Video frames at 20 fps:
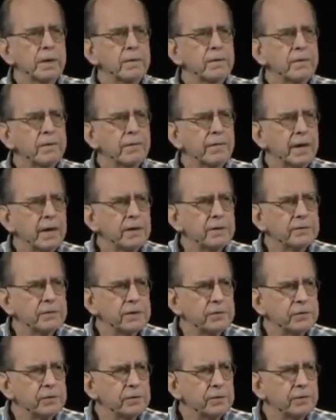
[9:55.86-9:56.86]
of the things
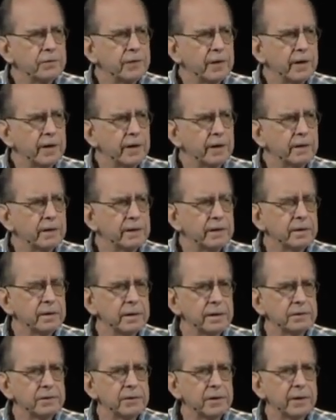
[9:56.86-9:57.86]
that you will find
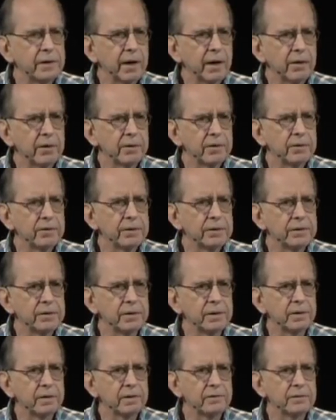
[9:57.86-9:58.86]
is the
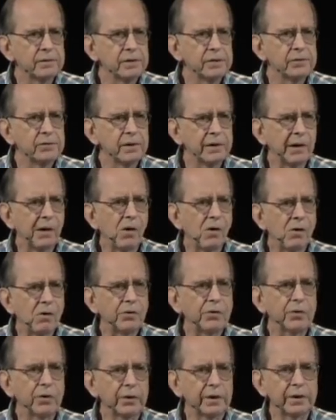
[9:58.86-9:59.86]
characteristic of essentially all
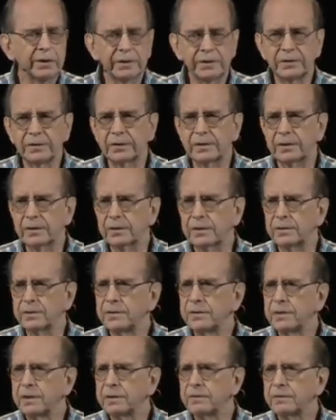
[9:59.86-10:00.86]
chronic
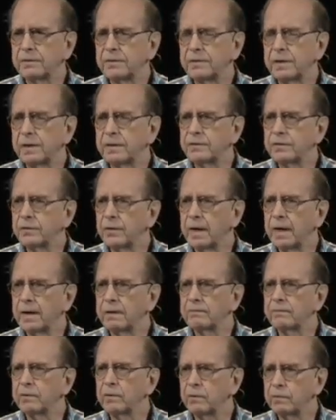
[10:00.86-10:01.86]
disease is that you
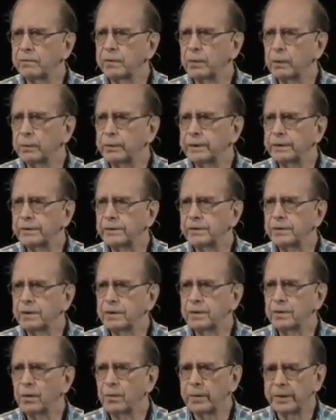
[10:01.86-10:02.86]
have low voltage
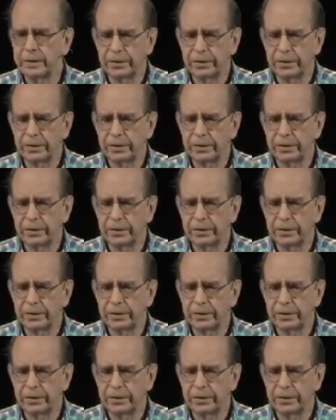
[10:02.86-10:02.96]
going